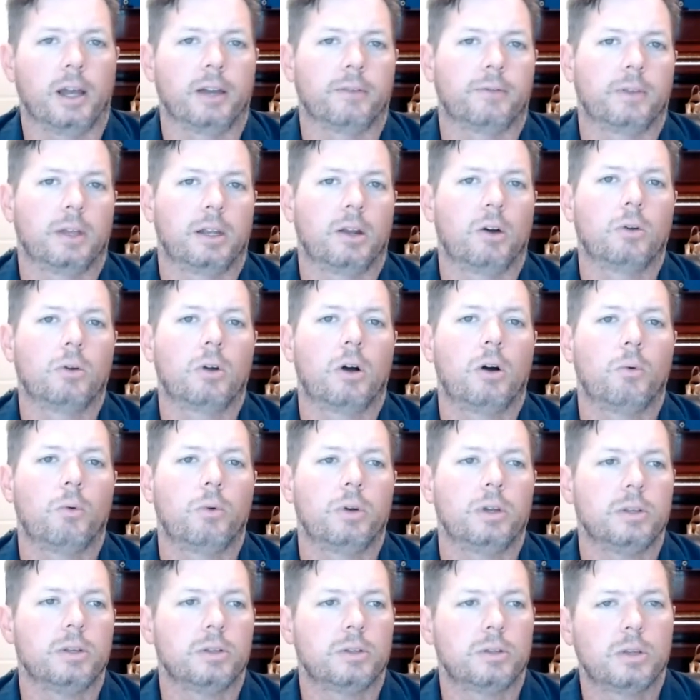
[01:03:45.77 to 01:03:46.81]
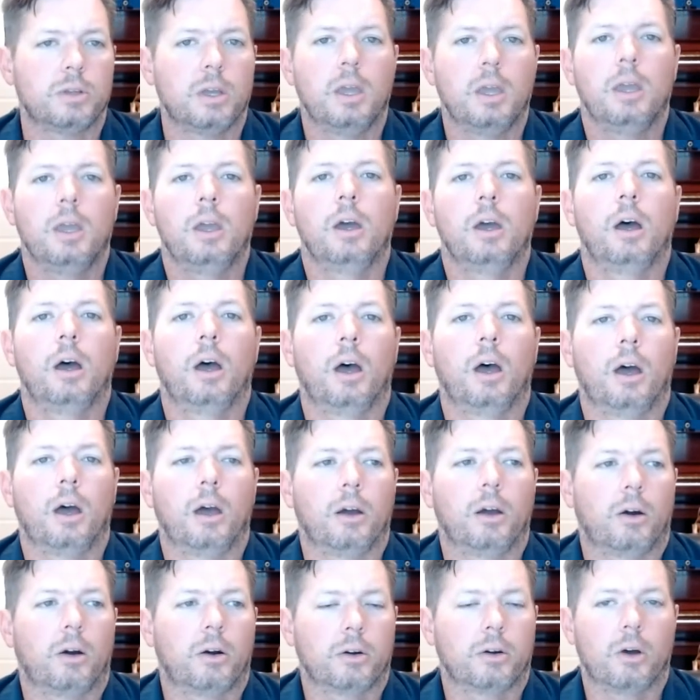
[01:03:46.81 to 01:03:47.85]
They don't always
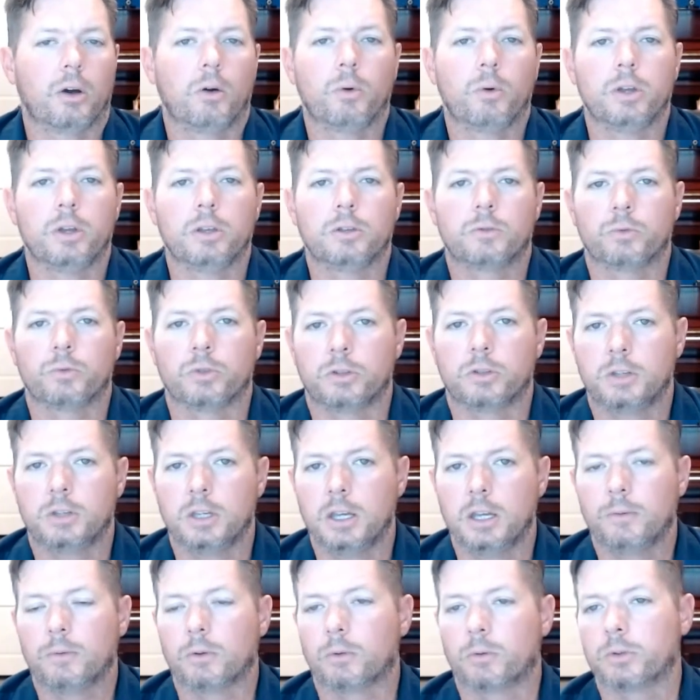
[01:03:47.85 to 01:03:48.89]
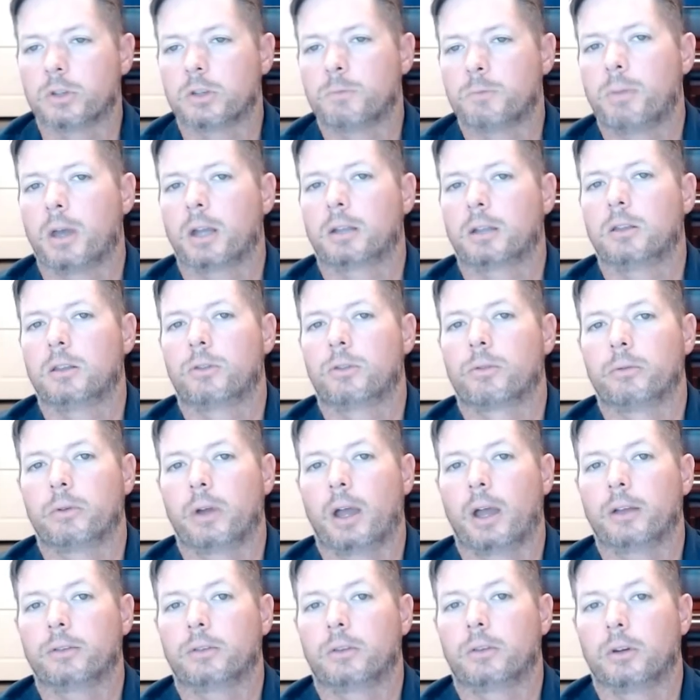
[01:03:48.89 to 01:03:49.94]
aren't always received or respected
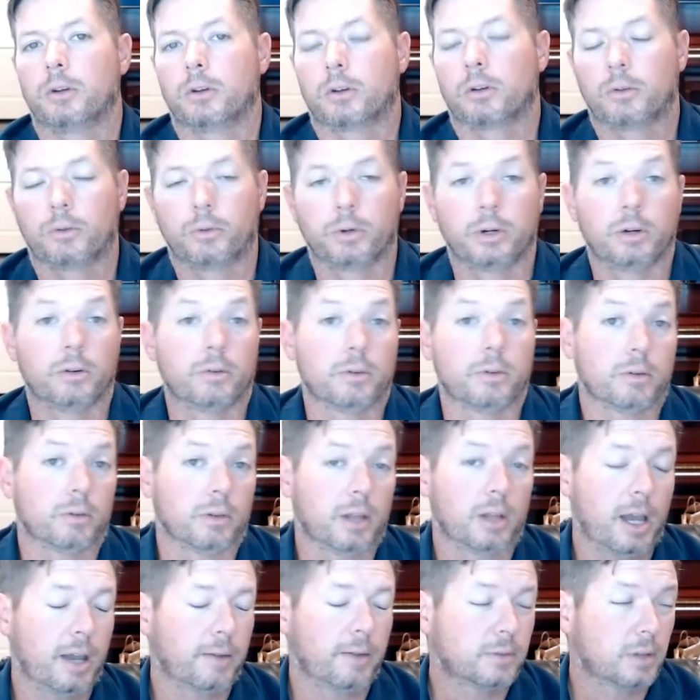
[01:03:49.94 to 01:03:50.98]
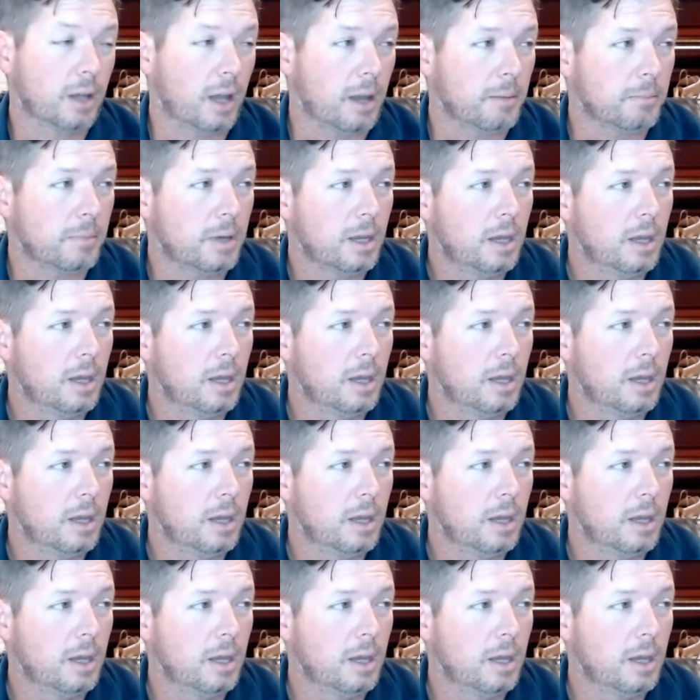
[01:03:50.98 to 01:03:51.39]
throughout their career or their lifetime.